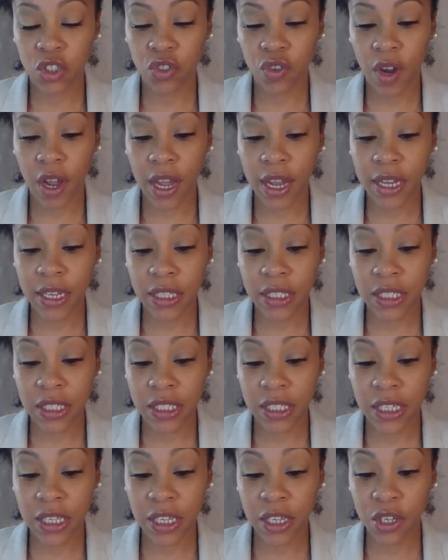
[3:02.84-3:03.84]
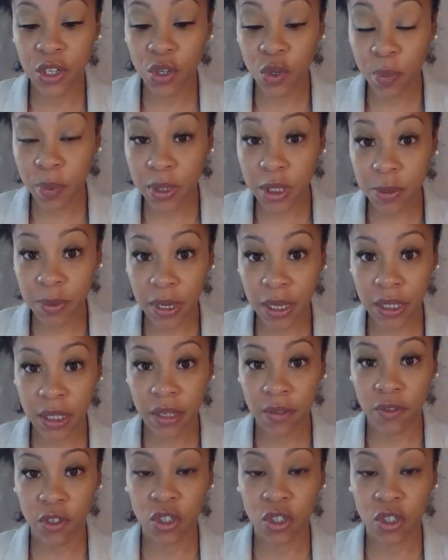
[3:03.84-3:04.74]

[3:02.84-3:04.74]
trying to see a new perspective.